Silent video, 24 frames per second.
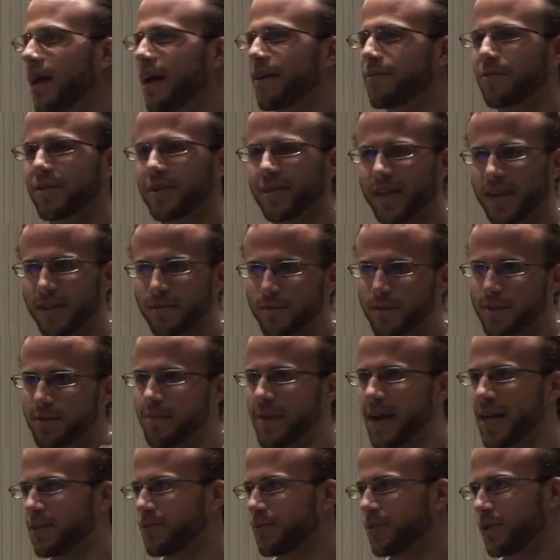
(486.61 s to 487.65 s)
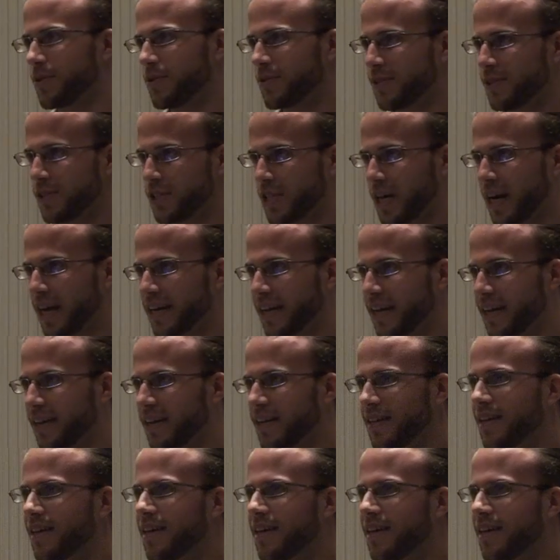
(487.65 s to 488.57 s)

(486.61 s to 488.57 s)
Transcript: Everything was mass produced in China.